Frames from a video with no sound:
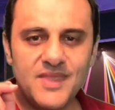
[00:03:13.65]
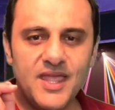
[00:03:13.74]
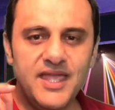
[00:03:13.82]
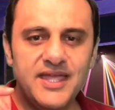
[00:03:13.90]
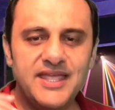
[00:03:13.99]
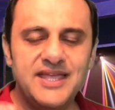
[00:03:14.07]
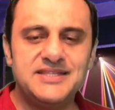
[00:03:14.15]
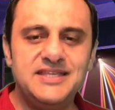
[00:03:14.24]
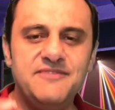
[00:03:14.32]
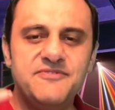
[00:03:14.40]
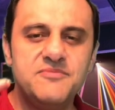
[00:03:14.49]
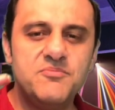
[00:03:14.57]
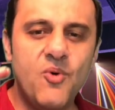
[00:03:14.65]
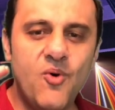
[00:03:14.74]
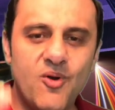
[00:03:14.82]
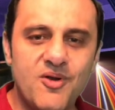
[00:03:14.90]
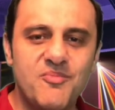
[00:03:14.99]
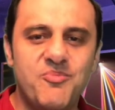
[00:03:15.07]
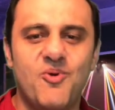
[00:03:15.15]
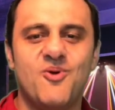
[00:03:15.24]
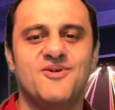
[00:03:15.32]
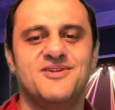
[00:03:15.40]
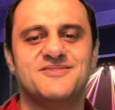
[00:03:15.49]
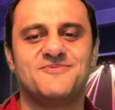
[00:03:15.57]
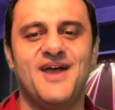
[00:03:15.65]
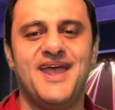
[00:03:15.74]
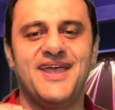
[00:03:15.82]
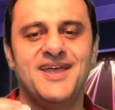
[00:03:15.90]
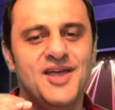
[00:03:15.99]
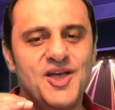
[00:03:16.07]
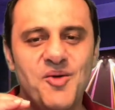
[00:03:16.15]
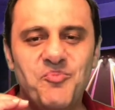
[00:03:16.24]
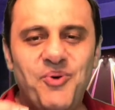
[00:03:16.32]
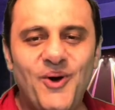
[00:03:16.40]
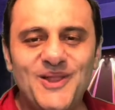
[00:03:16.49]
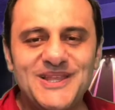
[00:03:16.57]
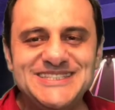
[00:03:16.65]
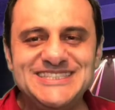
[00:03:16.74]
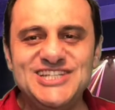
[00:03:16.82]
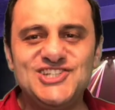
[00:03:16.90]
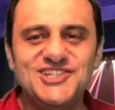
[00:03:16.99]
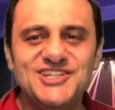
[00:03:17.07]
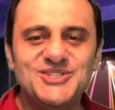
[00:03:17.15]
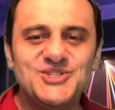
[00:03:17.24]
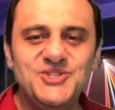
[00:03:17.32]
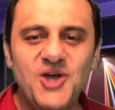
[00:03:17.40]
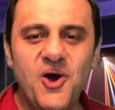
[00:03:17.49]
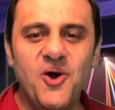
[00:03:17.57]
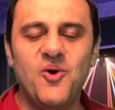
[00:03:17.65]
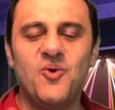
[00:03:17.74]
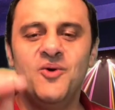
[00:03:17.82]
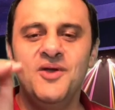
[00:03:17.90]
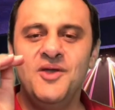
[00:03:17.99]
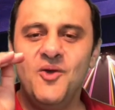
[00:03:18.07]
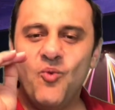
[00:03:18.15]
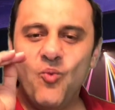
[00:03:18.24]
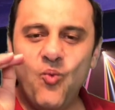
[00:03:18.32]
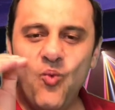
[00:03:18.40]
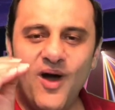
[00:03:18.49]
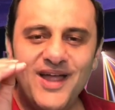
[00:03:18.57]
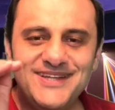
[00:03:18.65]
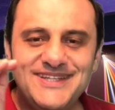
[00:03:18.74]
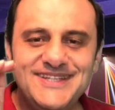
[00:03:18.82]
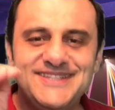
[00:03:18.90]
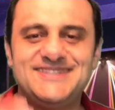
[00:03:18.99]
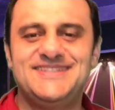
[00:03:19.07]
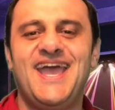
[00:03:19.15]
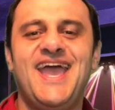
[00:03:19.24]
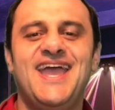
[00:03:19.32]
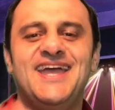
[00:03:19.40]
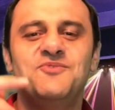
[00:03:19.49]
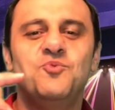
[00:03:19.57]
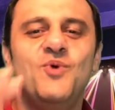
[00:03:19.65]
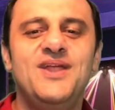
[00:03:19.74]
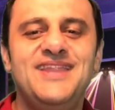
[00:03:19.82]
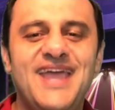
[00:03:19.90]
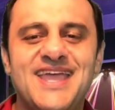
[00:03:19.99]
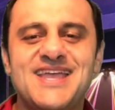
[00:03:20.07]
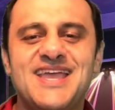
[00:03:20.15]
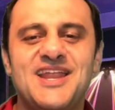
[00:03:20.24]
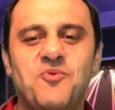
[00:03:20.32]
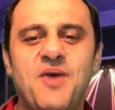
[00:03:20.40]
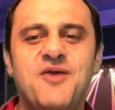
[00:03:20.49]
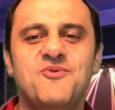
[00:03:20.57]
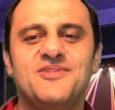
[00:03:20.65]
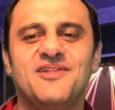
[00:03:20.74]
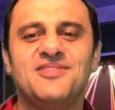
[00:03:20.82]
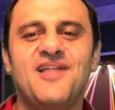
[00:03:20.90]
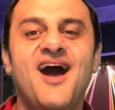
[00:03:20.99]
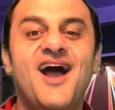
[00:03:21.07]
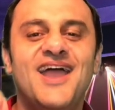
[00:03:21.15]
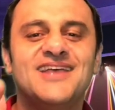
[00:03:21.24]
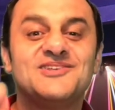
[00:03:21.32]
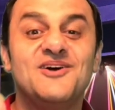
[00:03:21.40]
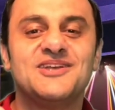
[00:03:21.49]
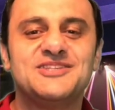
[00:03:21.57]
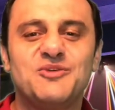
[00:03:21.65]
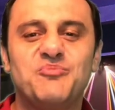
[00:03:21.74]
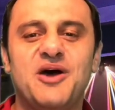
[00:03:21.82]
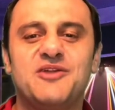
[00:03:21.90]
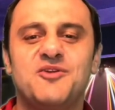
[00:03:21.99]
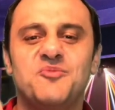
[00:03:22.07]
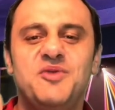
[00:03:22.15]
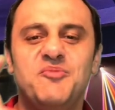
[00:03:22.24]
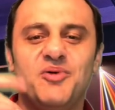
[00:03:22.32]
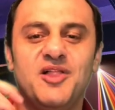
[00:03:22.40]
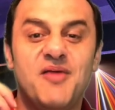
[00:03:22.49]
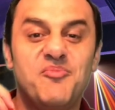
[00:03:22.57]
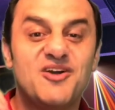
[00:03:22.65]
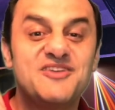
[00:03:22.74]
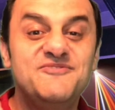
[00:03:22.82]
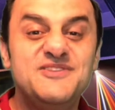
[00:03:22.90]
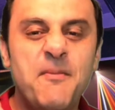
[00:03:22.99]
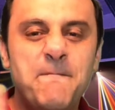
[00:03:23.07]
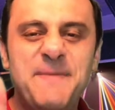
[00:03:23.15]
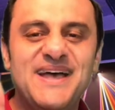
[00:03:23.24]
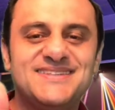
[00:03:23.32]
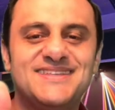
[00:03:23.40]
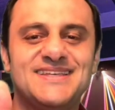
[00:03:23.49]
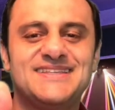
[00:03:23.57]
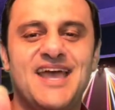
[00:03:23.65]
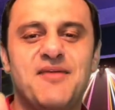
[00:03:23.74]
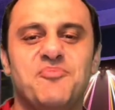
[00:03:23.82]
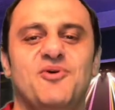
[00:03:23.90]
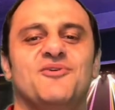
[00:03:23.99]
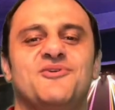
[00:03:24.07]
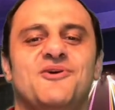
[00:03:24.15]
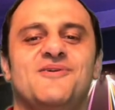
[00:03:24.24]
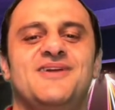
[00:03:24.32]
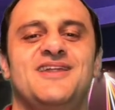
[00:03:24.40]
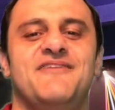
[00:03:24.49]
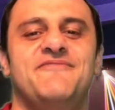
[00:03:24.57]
it gets even more important, right? Politicians know what to say and when they can get away with a lie as long as they're buttering people up. I'll give you the best example, current